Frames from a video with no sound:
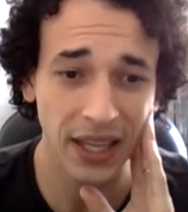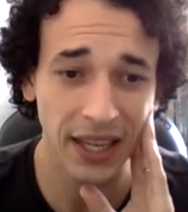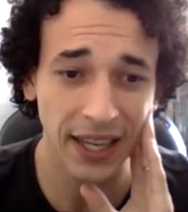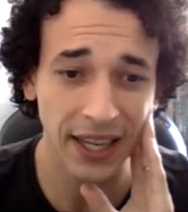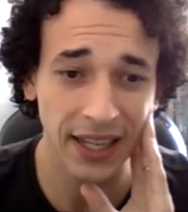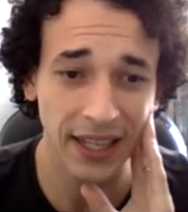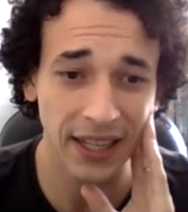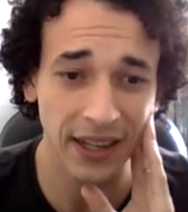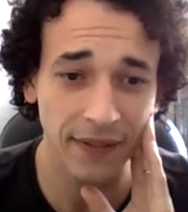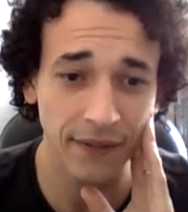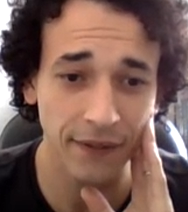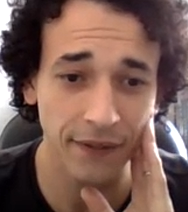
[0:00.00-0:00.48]

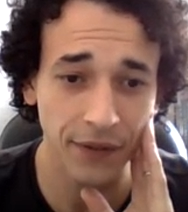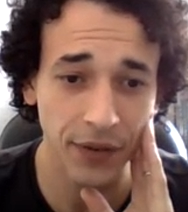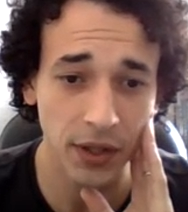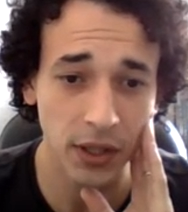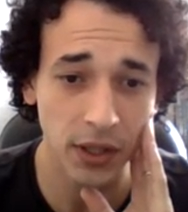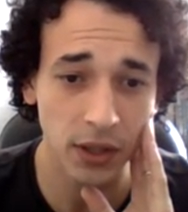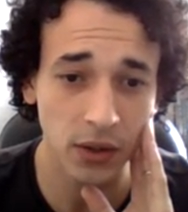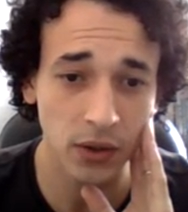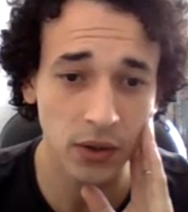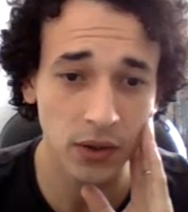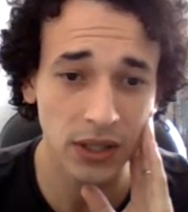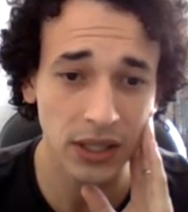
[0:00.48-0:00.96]
an
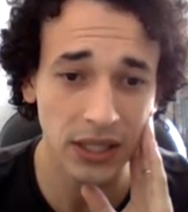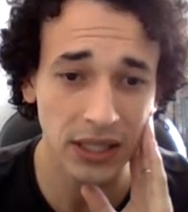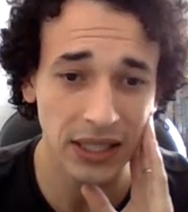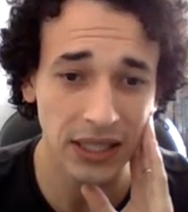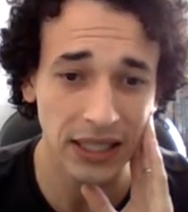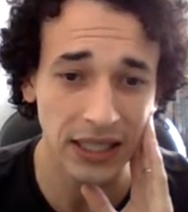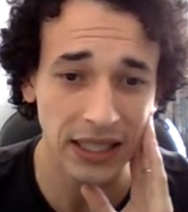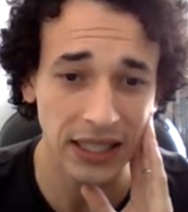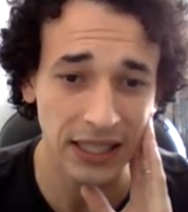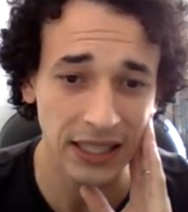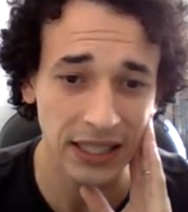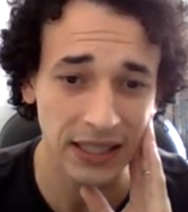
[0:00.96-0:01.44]
unfilled
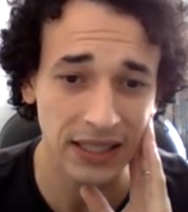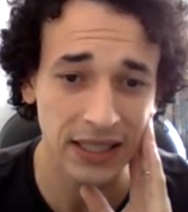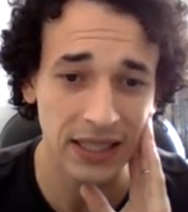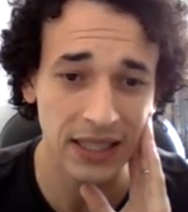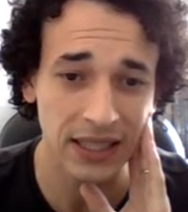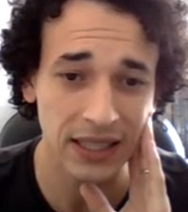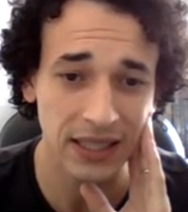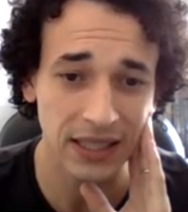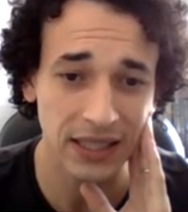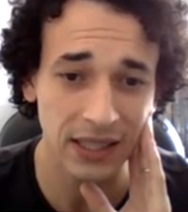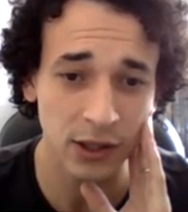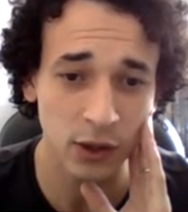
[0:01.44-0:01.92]

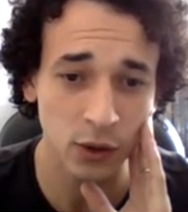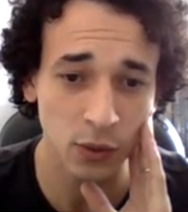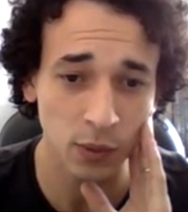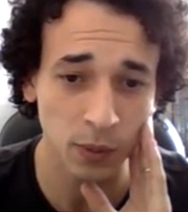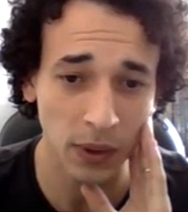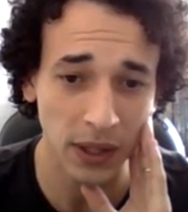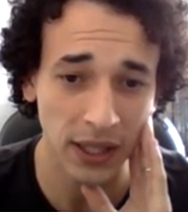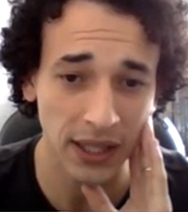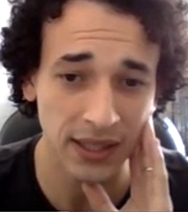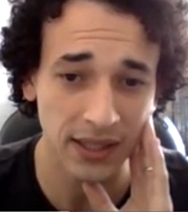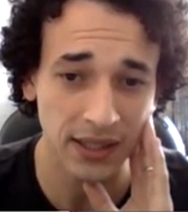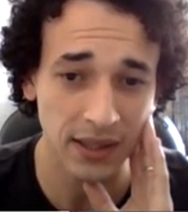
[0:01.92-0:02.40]
need,
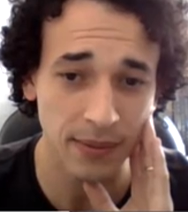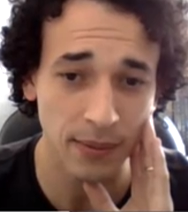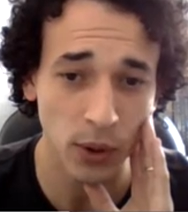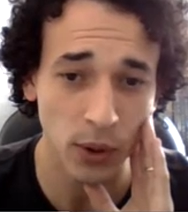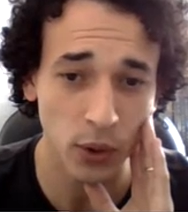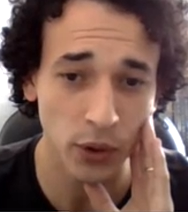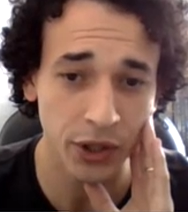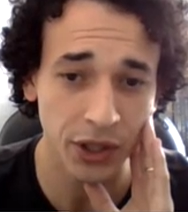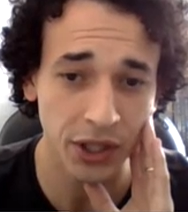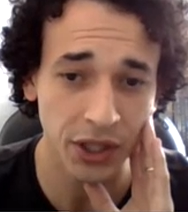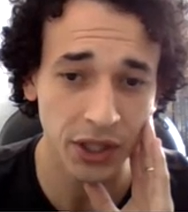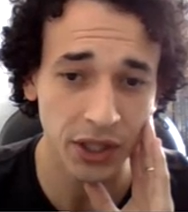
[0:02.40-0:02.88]
displaced
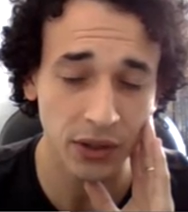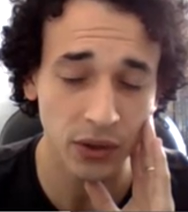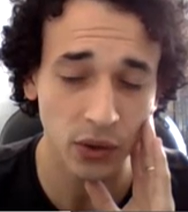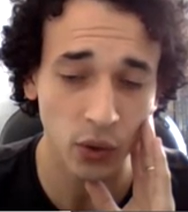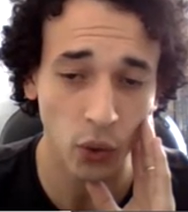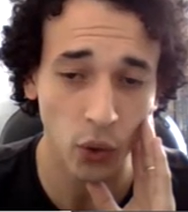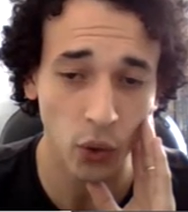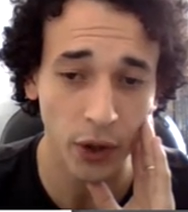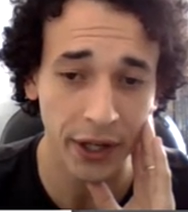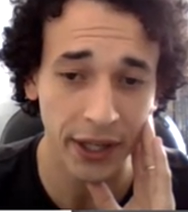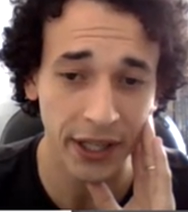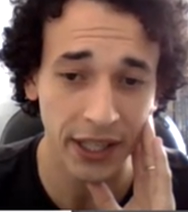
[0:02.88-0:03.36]
emotion,
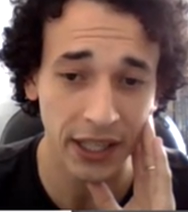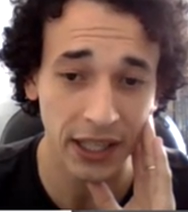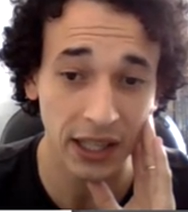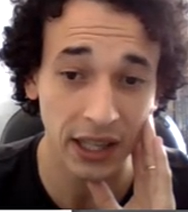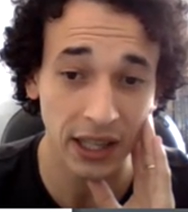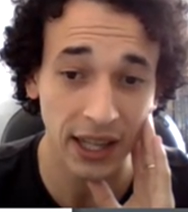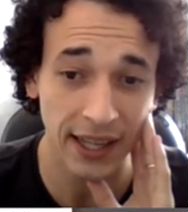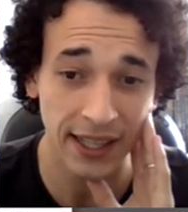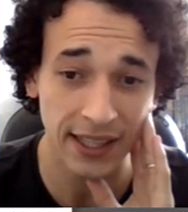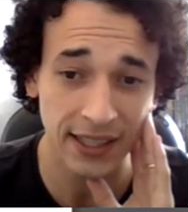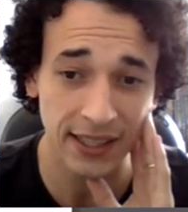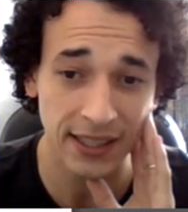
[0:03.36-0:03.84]
or
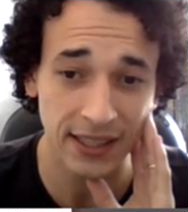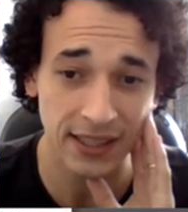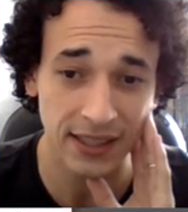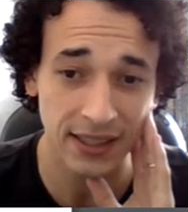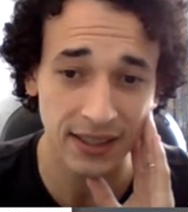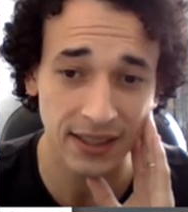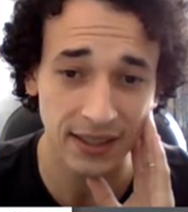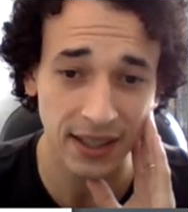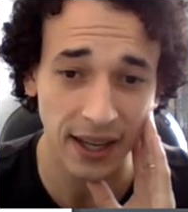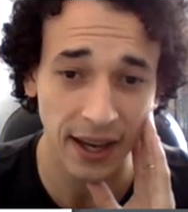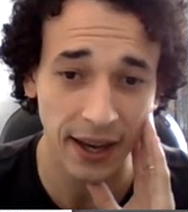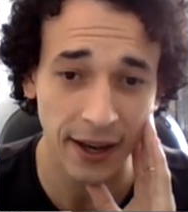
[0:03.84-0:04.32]
neglected
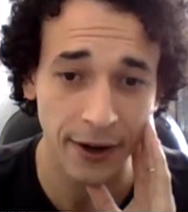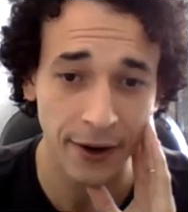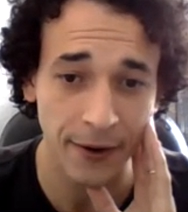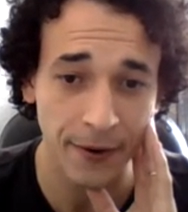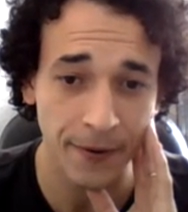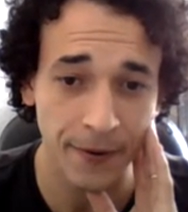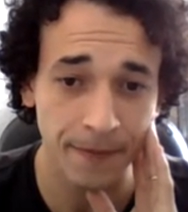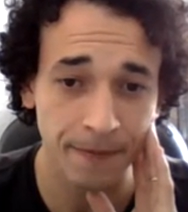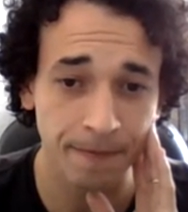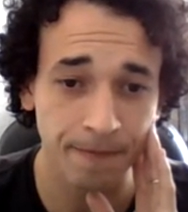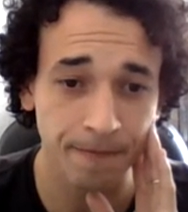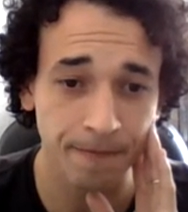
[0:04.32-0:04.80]
desire.